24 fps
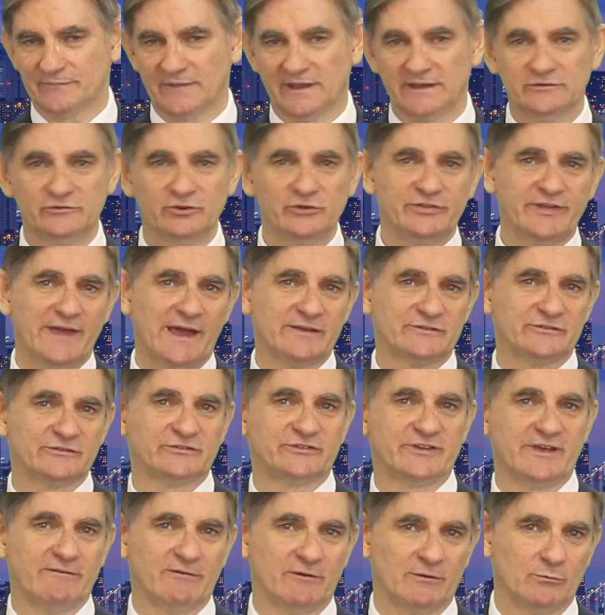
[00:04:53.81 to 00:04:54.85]
In
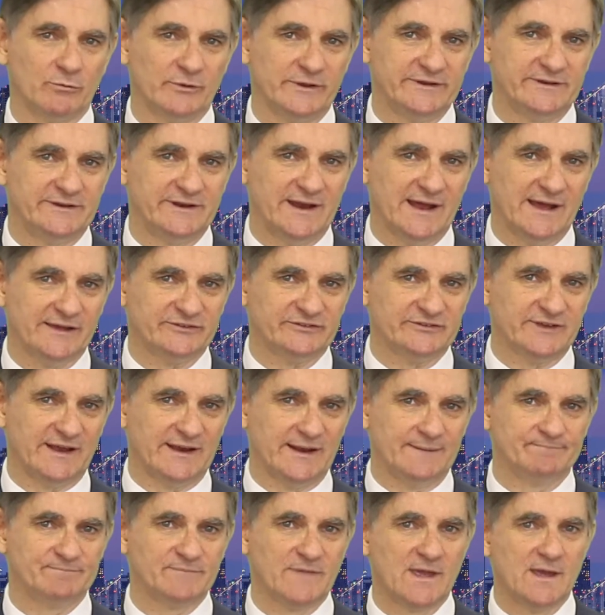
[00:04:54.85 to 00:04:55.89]
2007, we did our
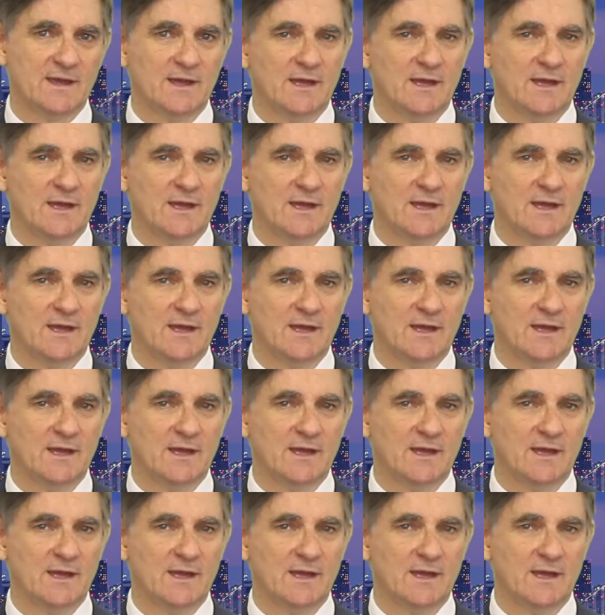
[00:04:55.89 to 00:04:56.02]
startup.